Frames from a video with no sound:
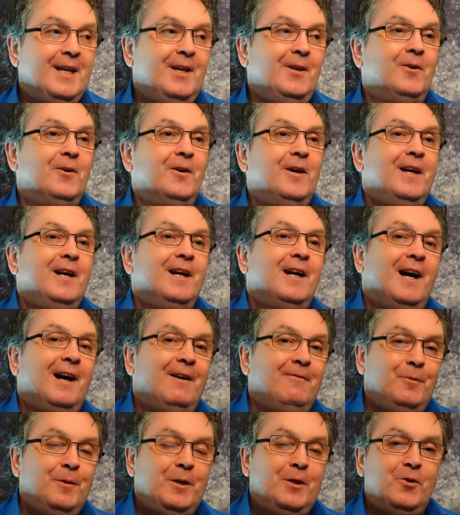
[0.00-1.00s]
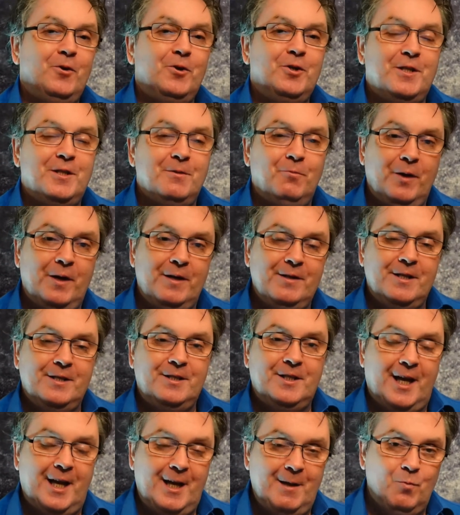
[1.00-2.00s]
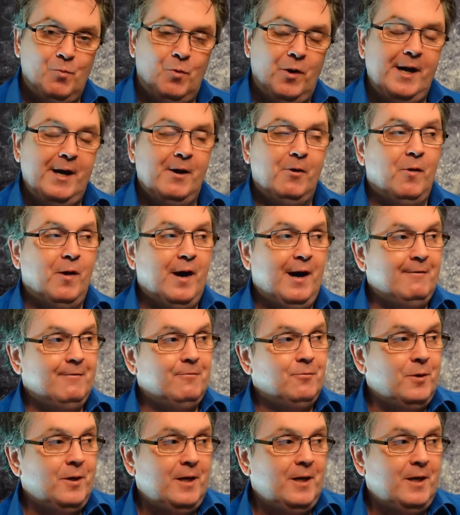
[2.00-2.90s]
You know, have we used the, the time well? Have